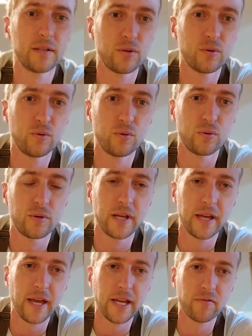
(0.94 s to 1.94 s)
Ooh,
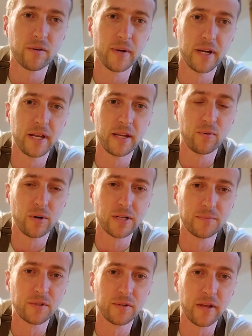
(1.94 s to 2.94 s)
hey everybody,
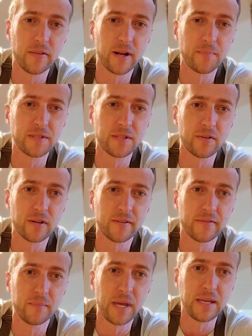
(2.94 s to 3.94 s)
welcome to another episode
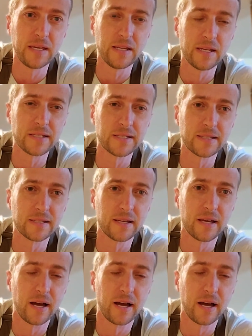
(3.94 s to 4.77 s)
of Making It.